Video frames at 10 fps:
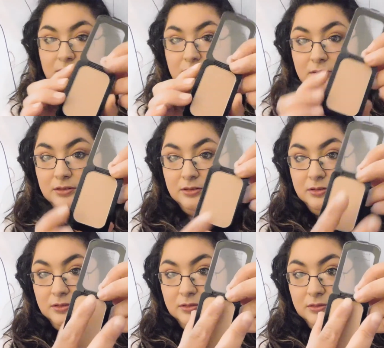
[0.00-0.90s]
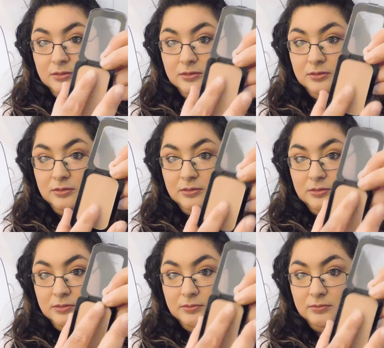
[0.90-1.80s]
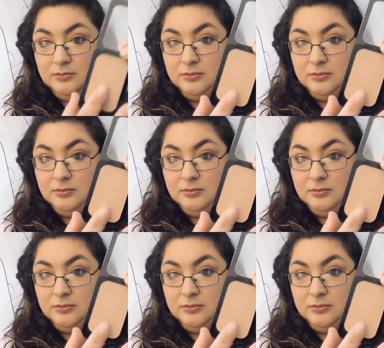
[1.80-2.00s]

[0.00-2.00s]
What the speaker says: No one is speaking in this clip.